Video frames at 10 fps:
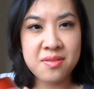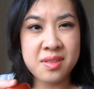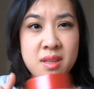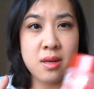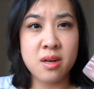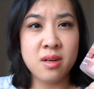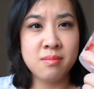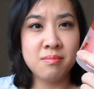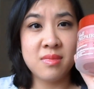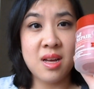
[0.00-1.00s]
I have
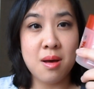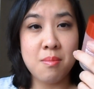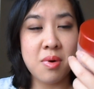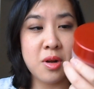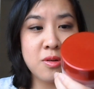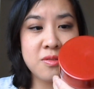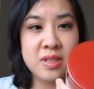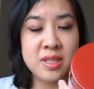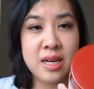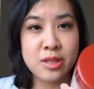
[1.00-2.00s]
another
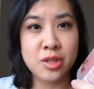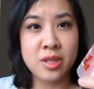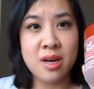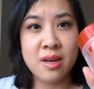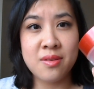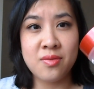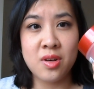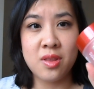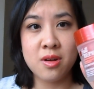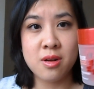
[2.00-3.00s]
bottle of this actually. I
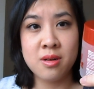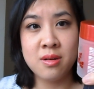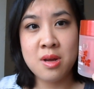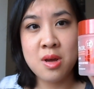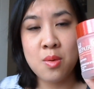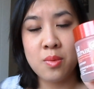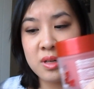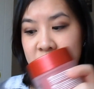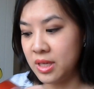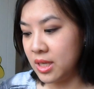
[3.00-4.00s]
have another
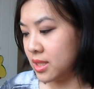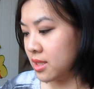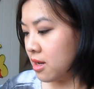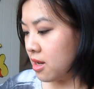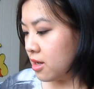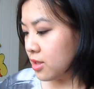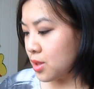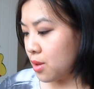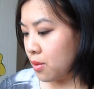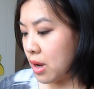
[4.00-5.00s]
one of these,
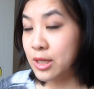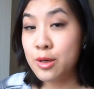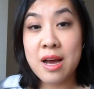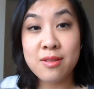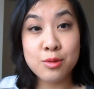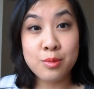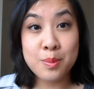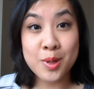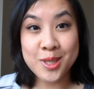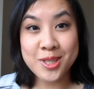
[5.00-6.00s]
so I don't have
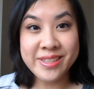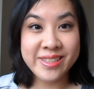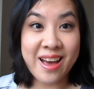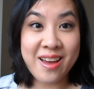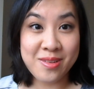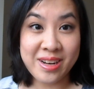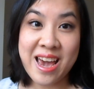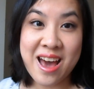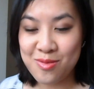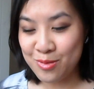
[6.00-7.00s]
to repurchase. I
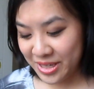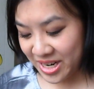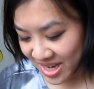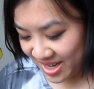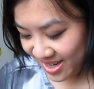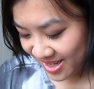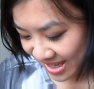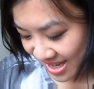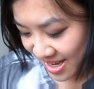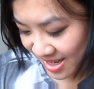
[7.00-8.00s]
already have one.
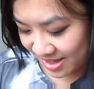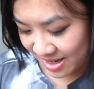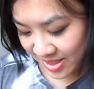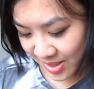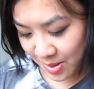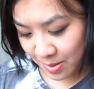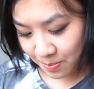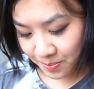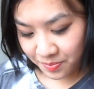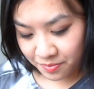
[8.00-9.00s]

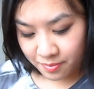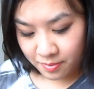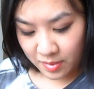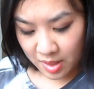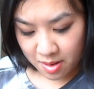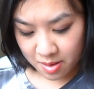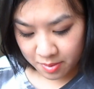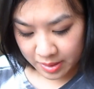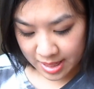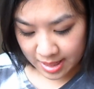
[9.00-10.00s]
So
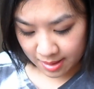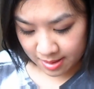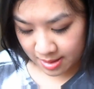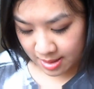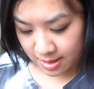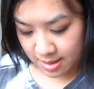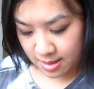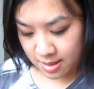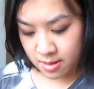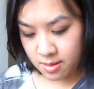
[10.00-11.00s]
okay,
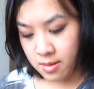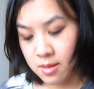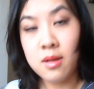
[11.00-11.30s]
and then